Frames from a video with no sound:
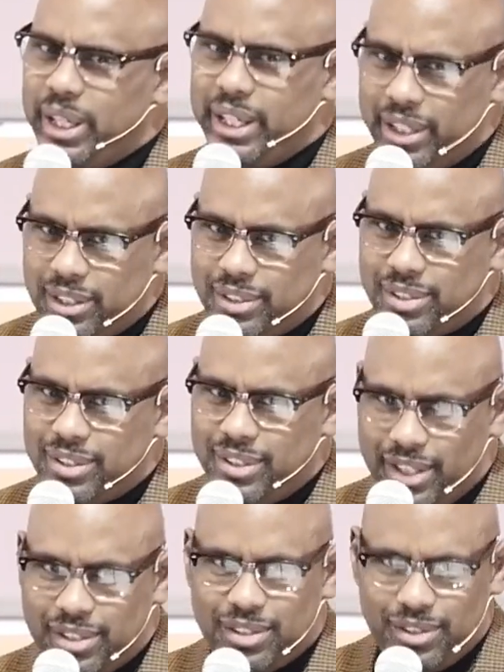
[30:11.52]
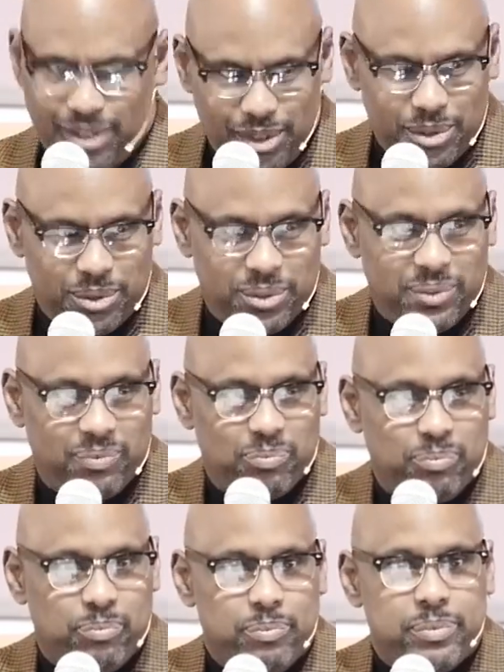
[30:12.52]
is this dude?
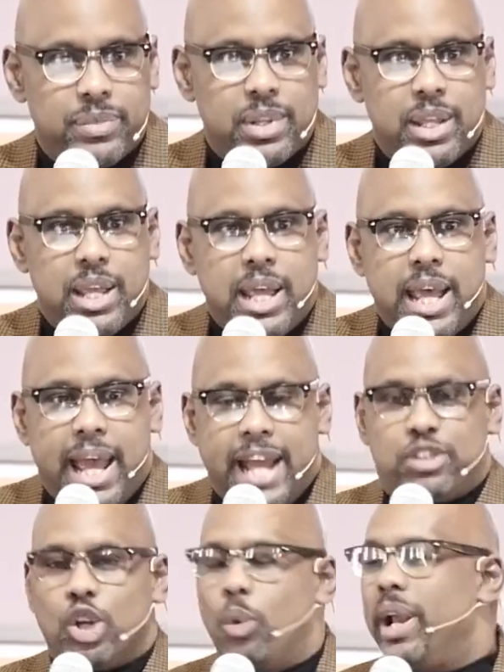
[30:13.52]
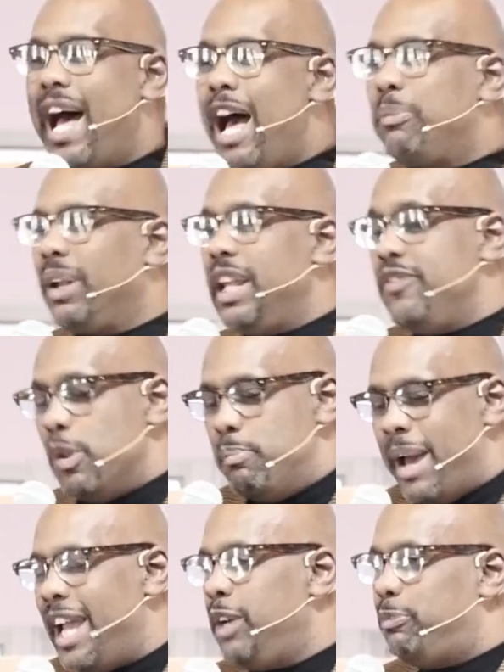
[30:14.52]
And so what I believe the
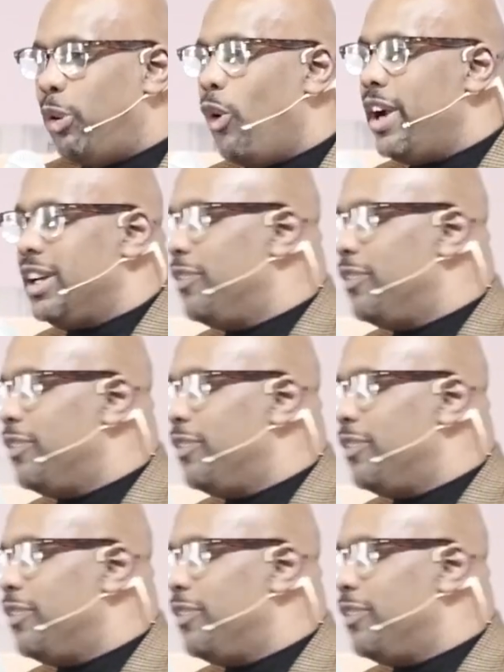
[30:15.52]
main point